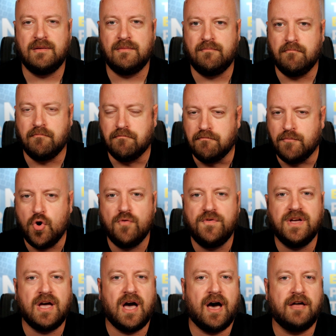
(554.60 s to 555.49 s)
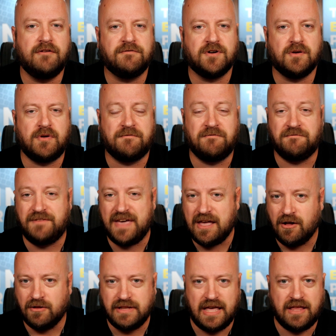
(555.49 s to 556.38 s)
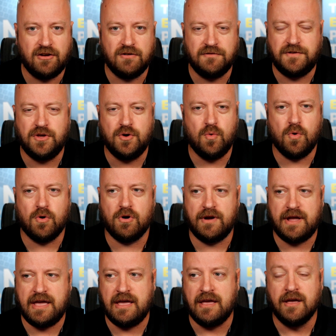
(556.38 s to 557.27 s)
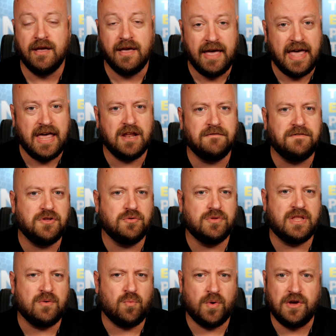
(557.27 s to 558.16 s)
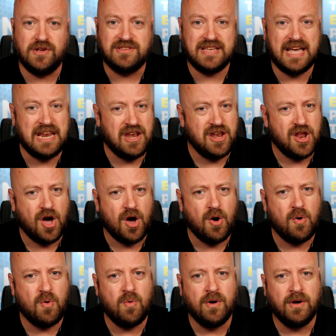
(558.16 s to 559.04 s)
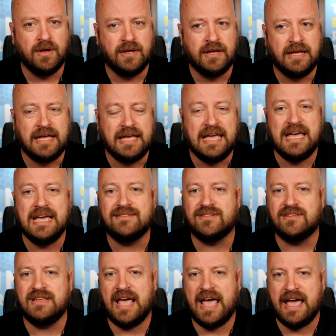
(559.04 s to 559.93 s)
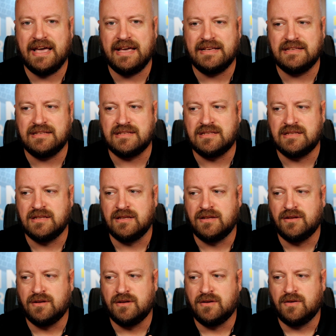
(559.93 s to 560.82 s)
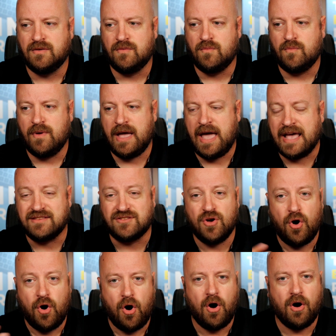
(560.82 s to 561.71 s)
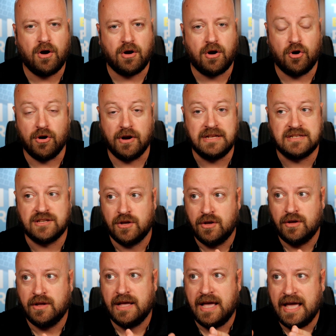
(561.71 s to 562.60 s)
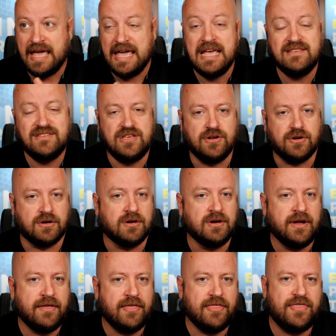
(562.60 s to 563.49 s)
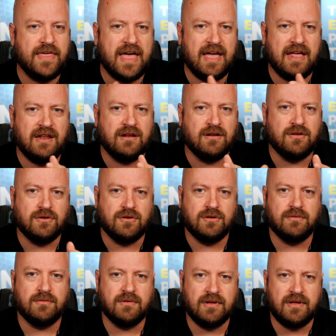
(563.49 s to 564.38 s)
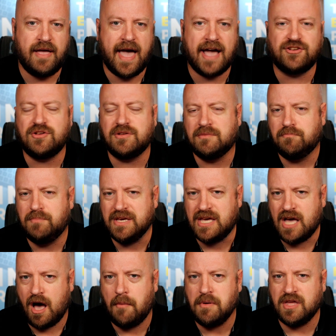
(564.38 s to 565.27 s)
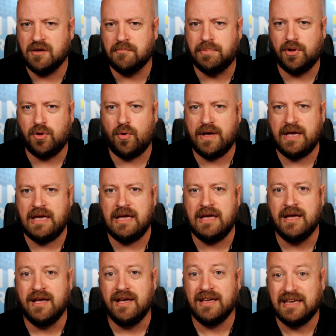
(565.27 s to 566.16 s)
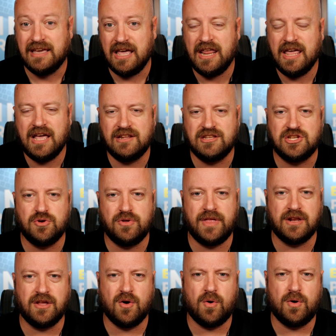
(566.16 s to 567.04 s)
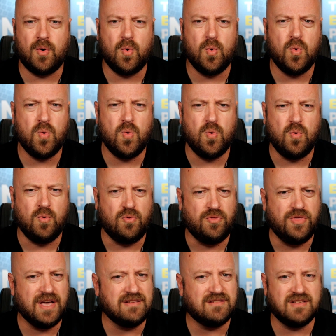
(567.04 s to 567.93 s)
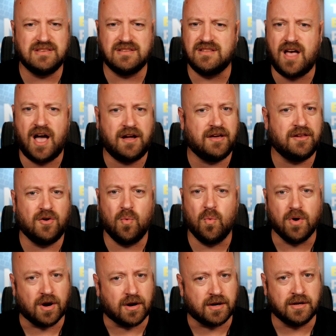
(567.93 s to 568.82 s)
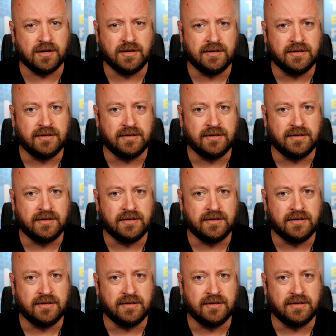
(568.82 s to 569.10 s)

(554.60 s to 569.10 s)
moving on from a failed interview or an interview where you say no isn't as hard or is easier than actually becoming an employee, getting into it and going, ooh, this is not going to work.